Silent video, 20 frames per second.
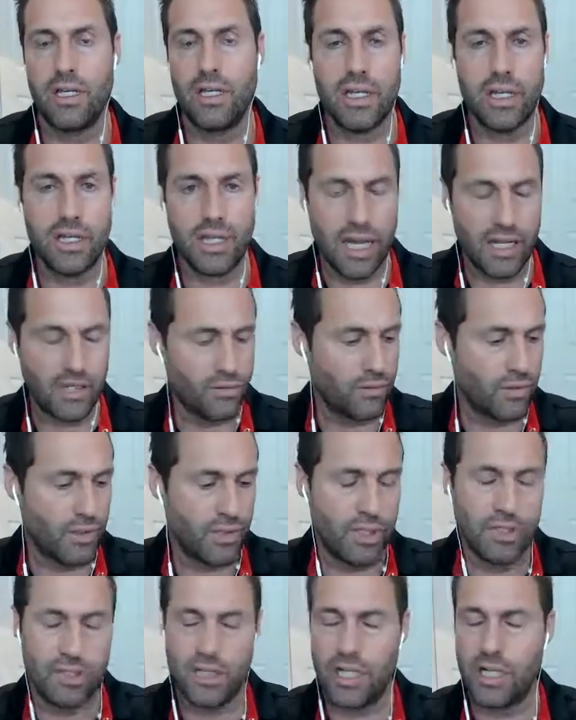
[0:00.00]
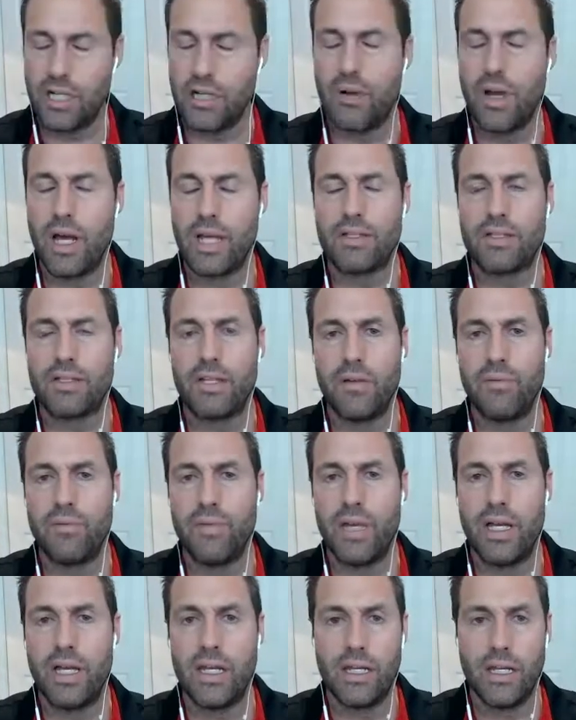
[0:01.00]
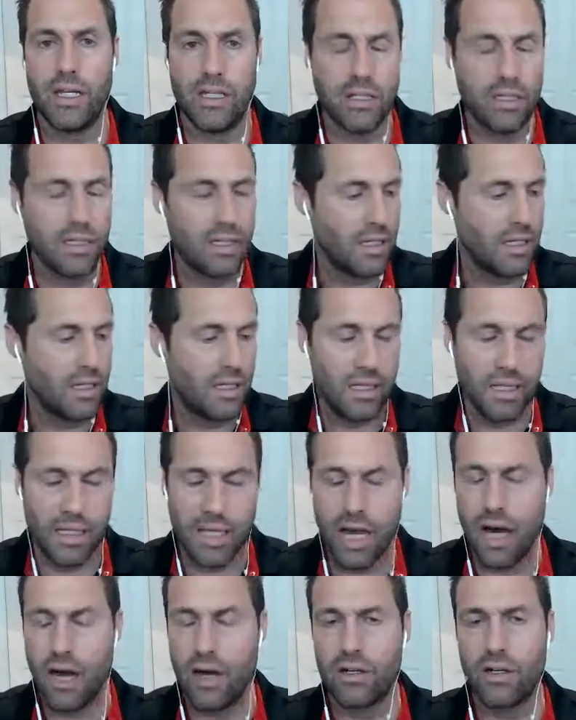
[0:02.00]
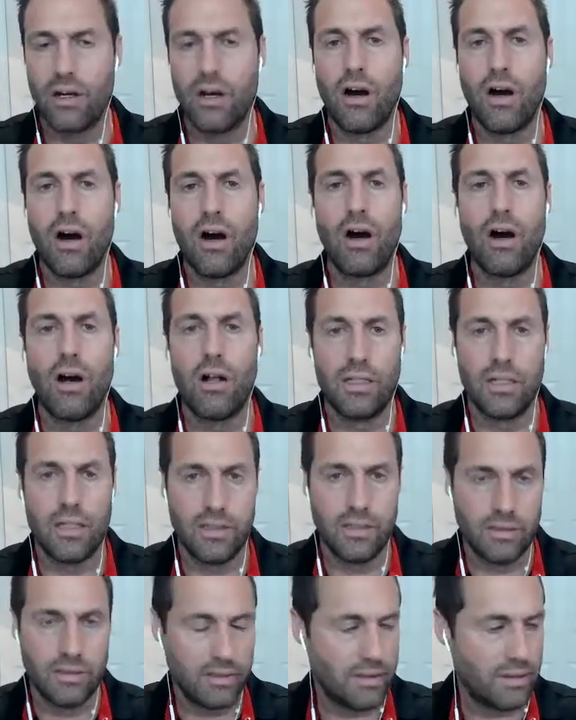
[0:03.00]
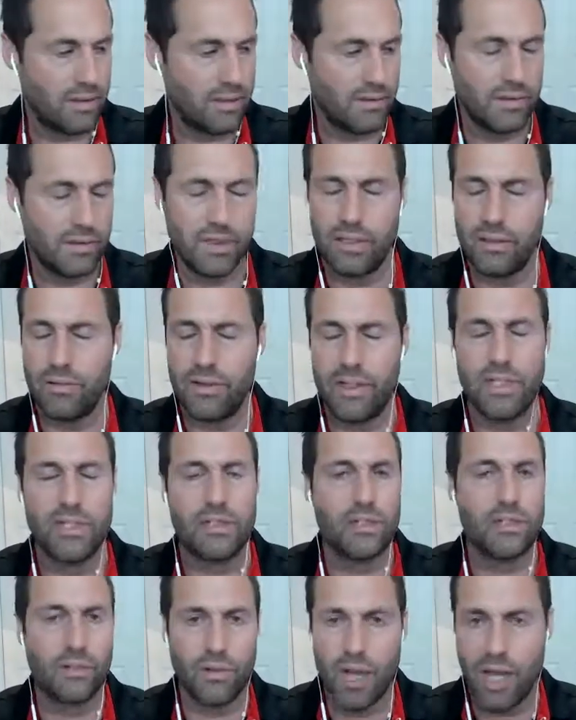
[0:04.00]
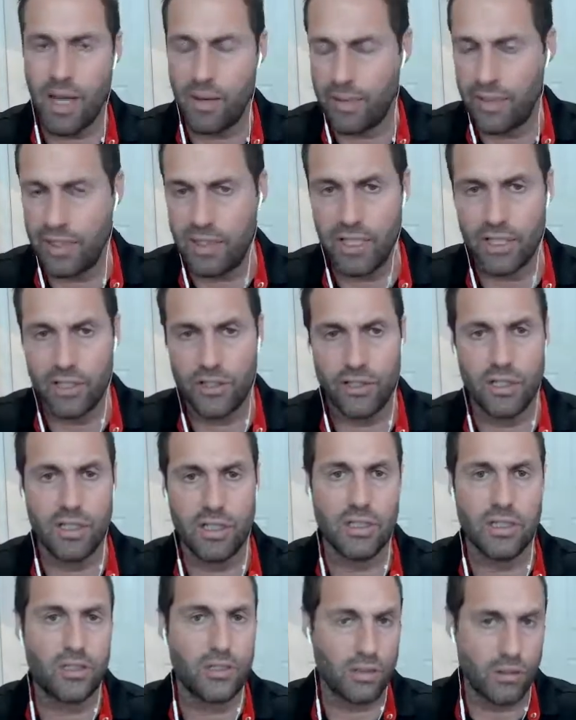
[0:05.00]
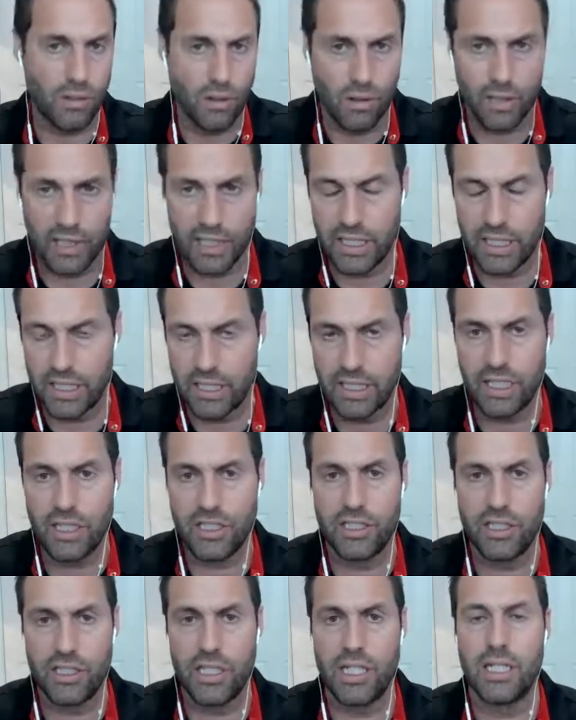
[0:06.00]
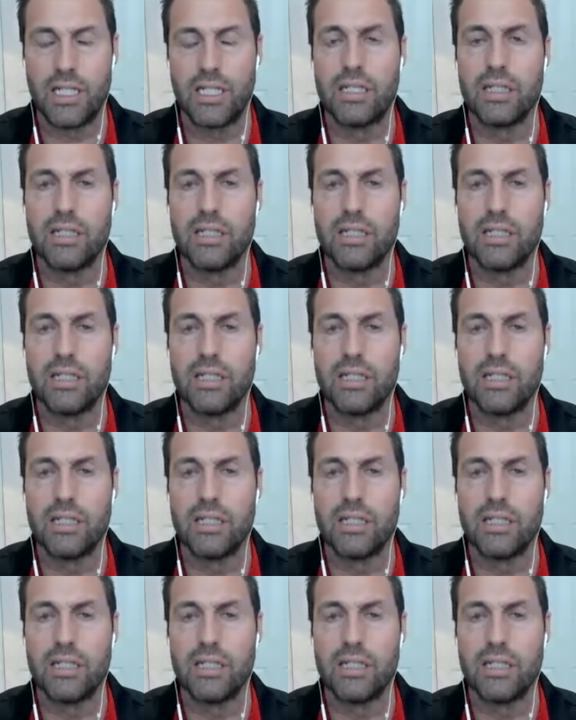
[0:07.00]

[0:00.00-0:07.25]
that's where the cigarettes come in, and the alcohol, and Instagram addiction and scrolling addiction, and